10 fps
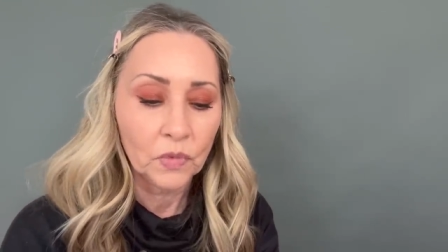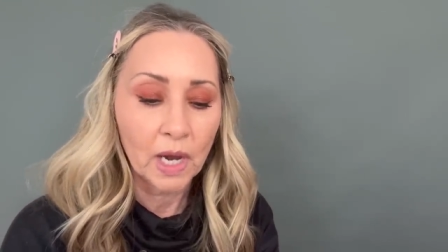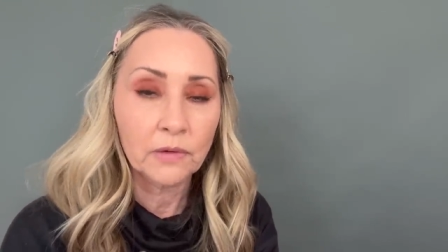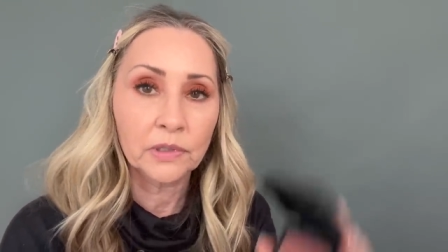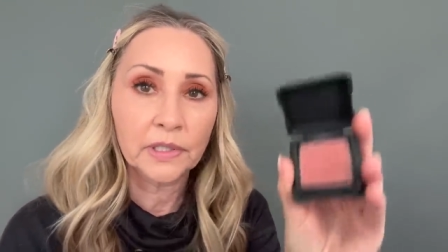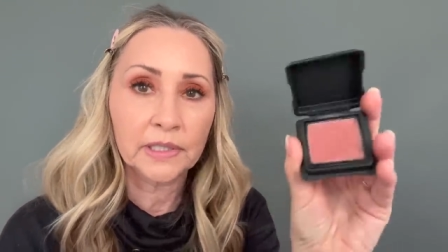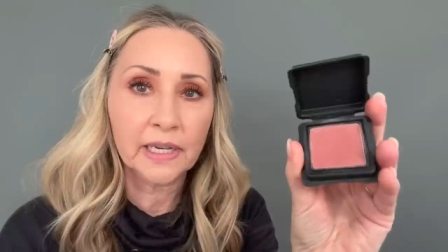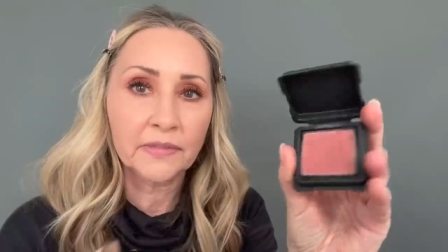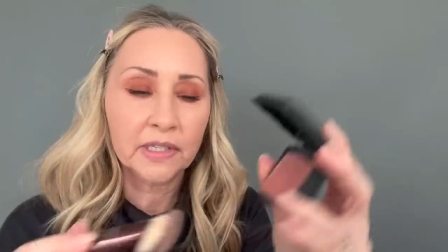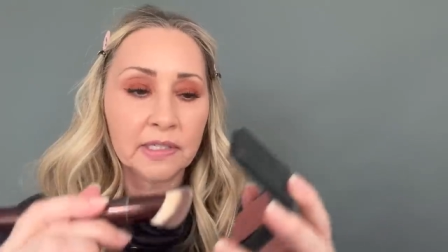I really
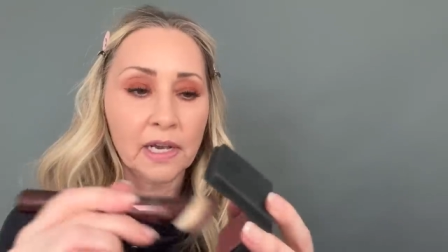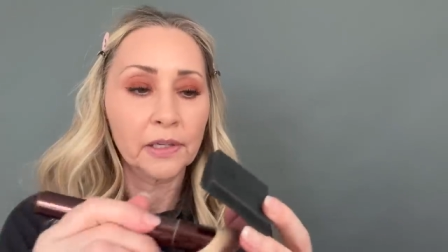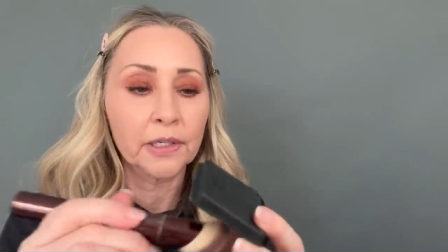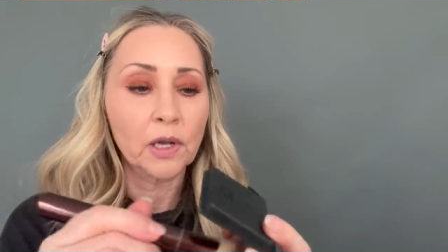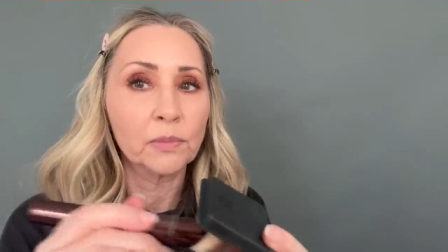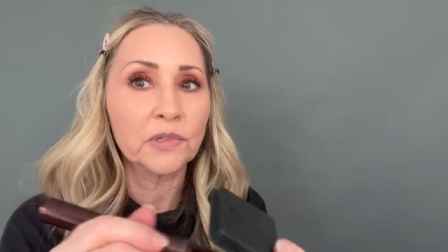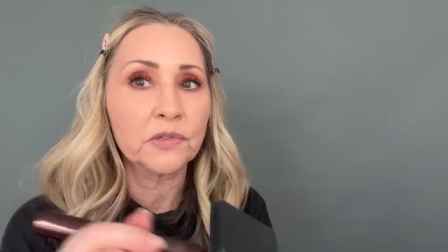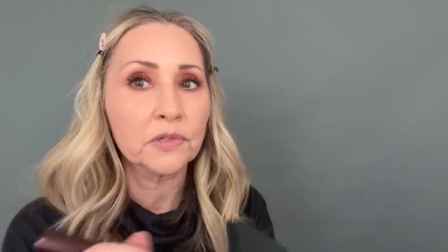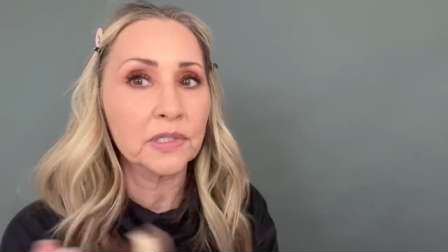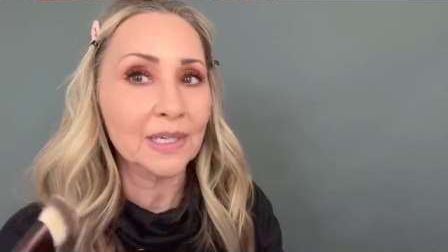love this color. It
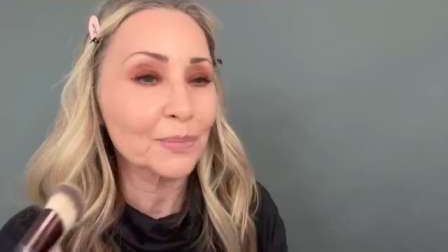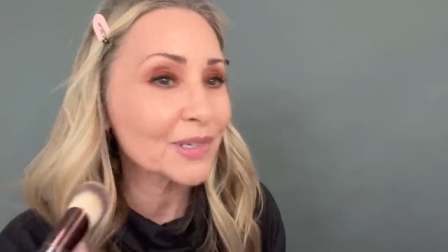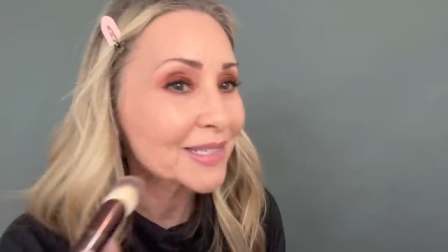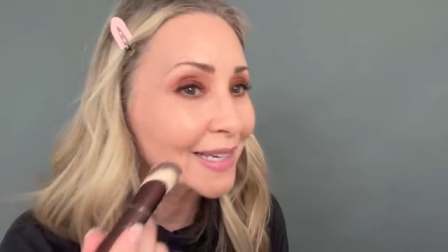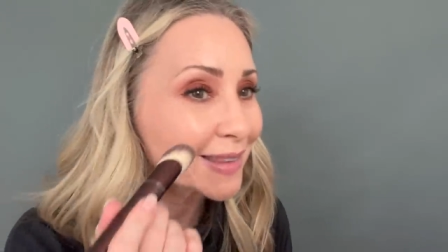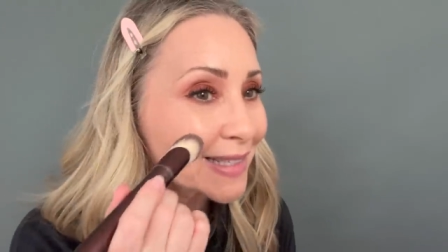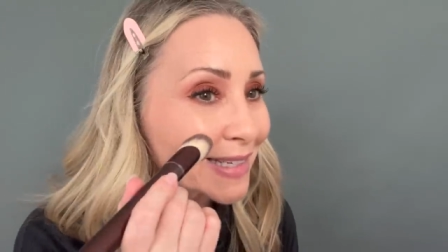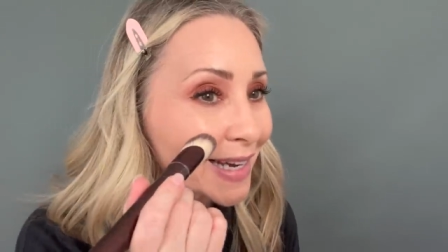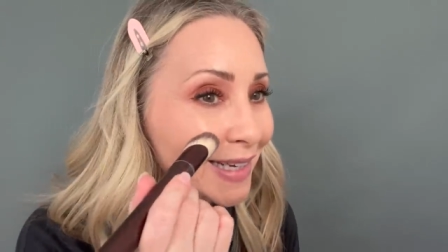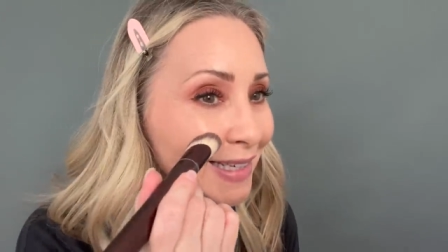almost resembles like the
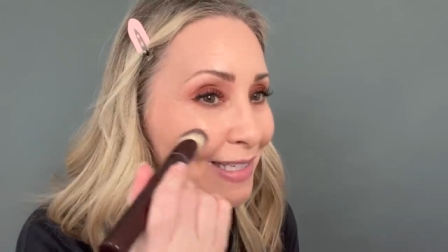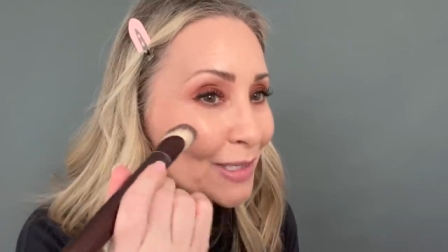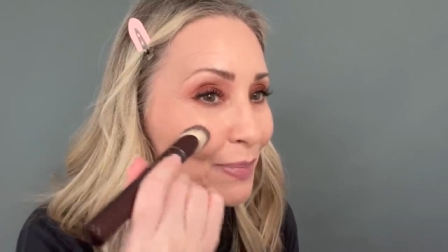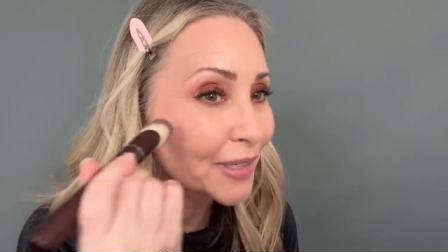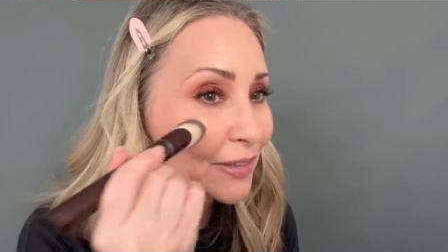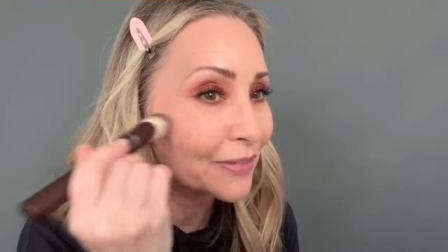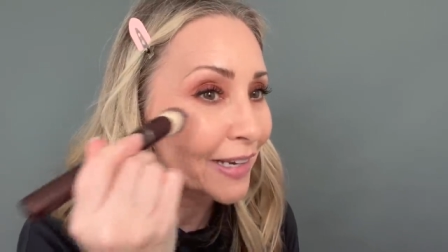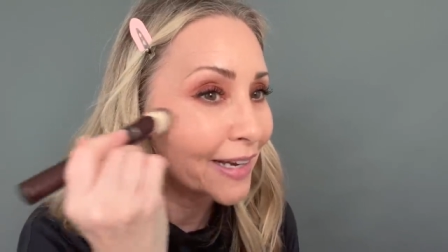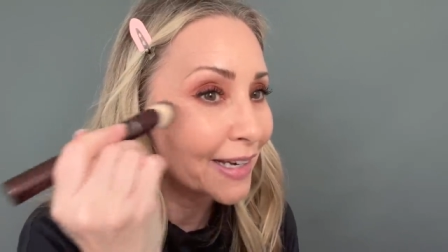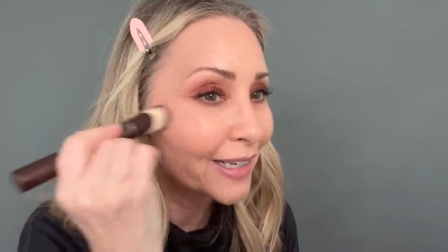tiniest bit of
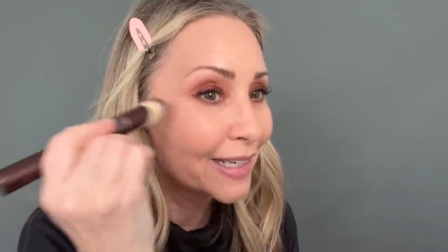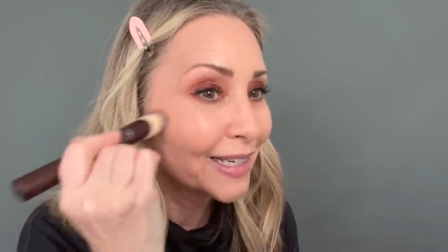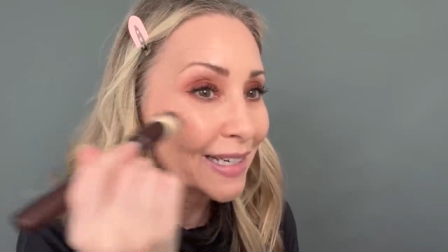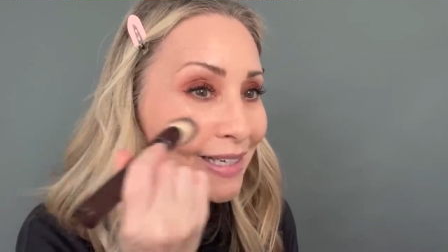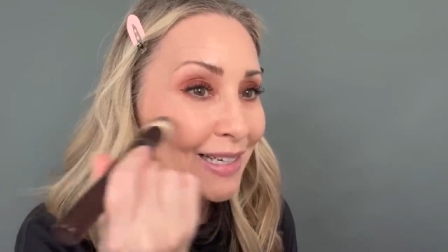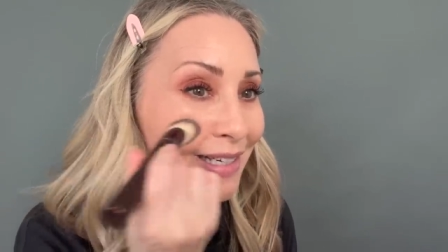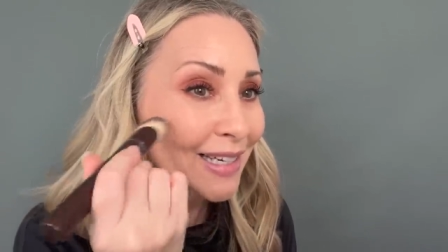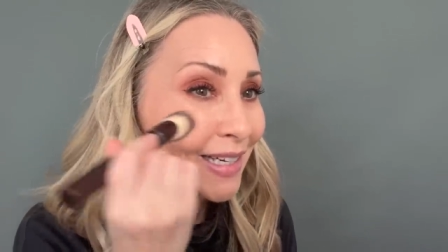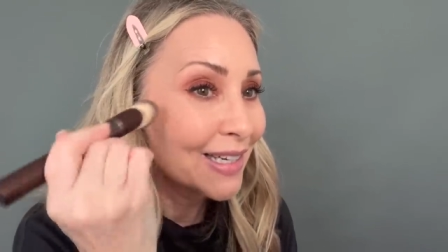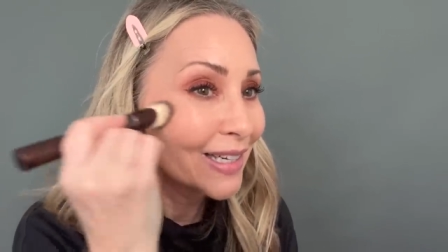like
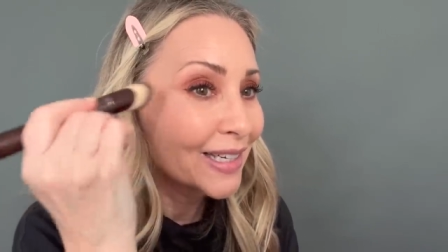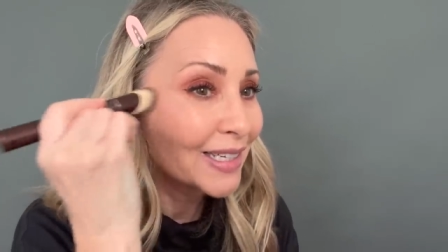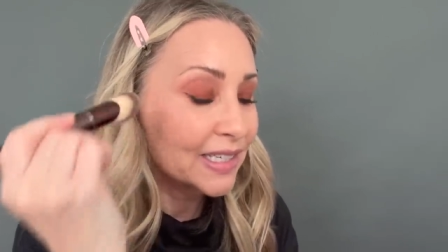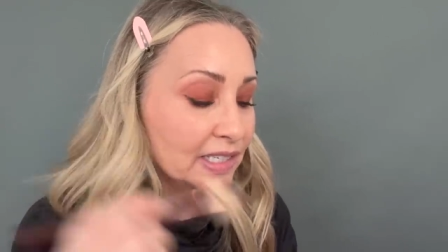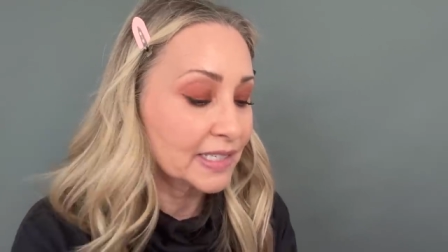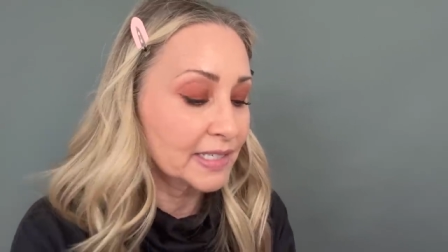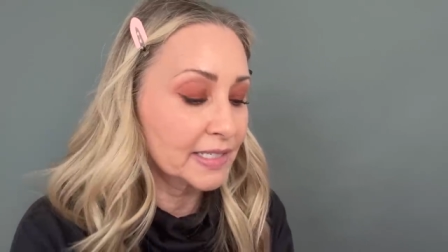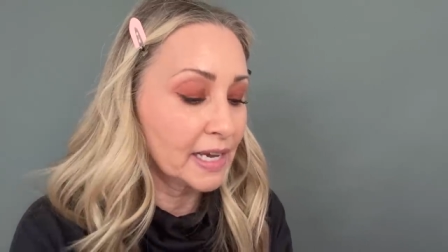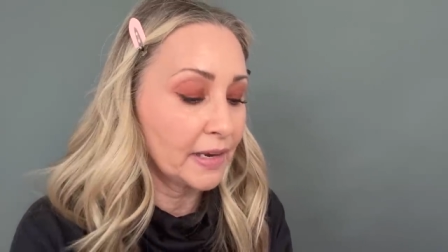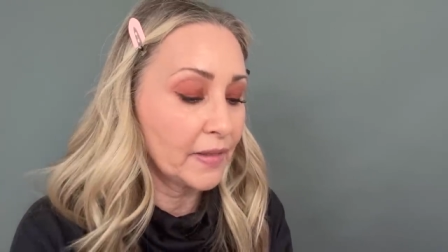
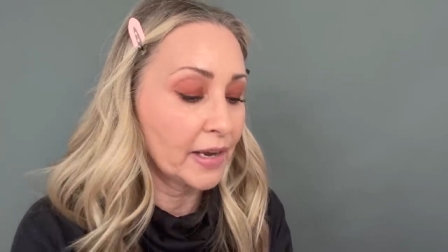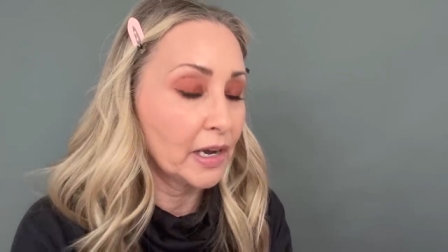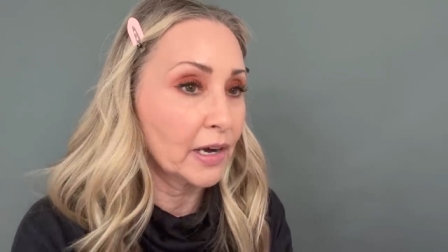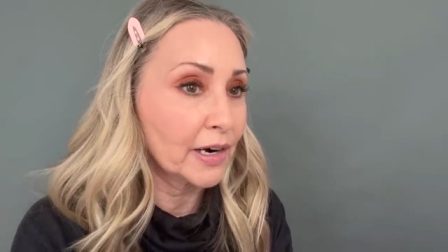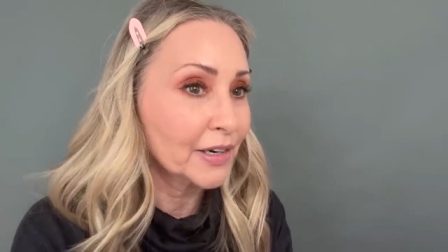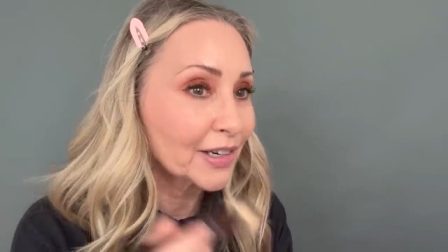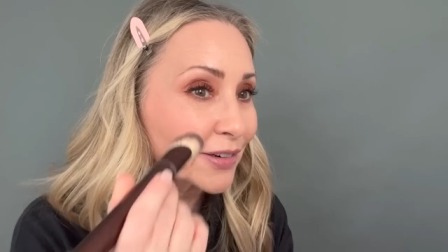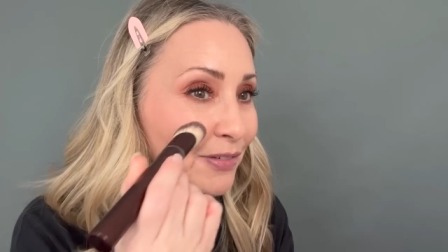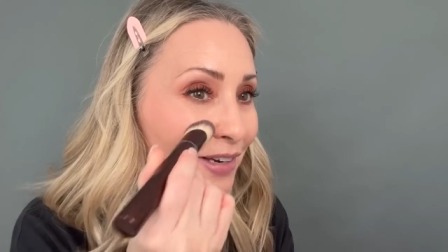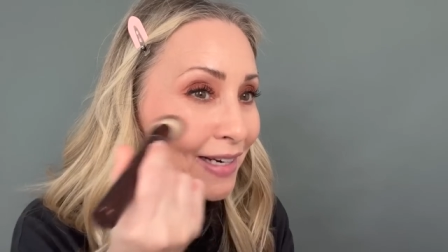sun that got on
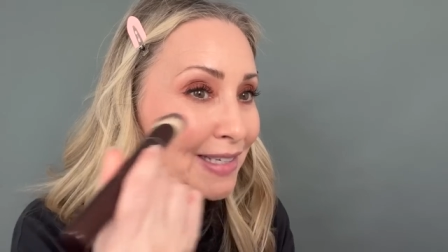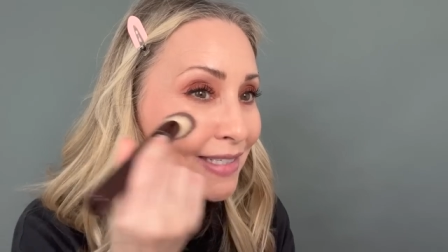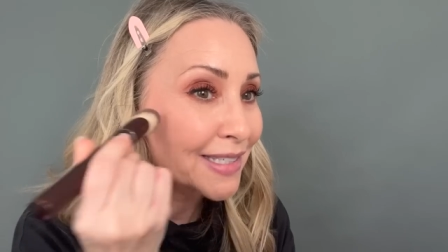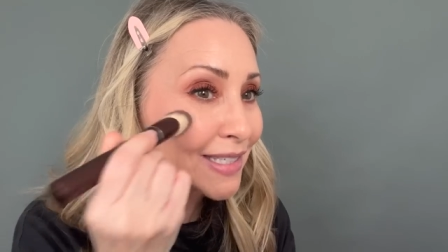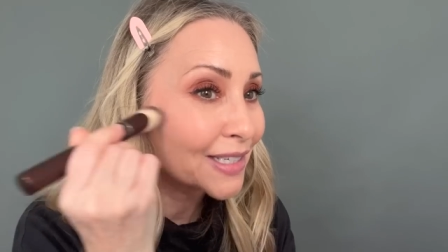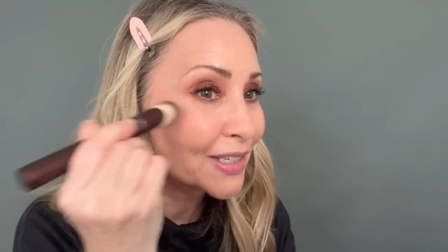your face.